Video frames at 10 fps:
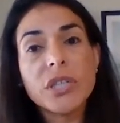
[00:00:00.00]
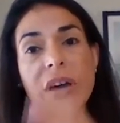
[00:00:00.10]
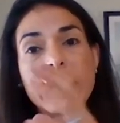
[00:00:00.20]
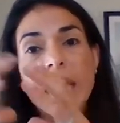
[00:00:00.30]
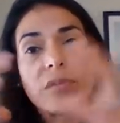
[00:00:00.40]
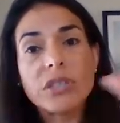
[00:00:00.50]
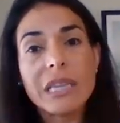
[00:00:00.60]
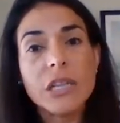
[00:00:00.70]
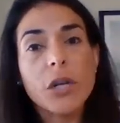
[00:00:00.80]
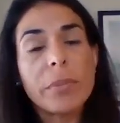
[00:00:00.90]
and gave us a little
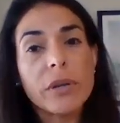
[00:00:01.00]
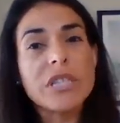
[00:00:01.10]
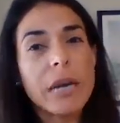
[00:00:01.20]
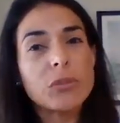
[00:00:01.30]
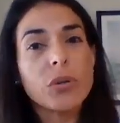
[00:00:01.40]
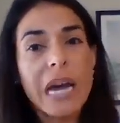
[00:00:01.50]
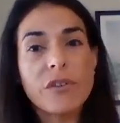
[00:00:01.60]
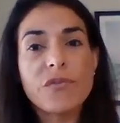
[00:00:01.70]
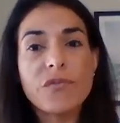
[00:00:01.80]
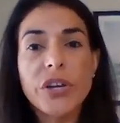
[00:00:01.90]
bit of time to kind of
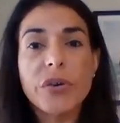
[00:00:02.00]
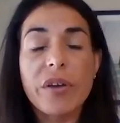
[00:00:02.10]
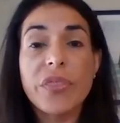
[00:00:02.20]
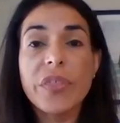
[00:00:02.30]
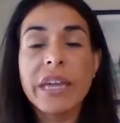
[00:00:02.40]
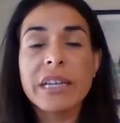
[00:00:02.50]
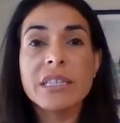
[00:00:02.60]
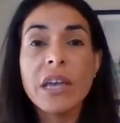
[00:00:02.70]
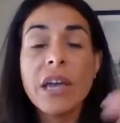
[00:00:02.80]
figure out things,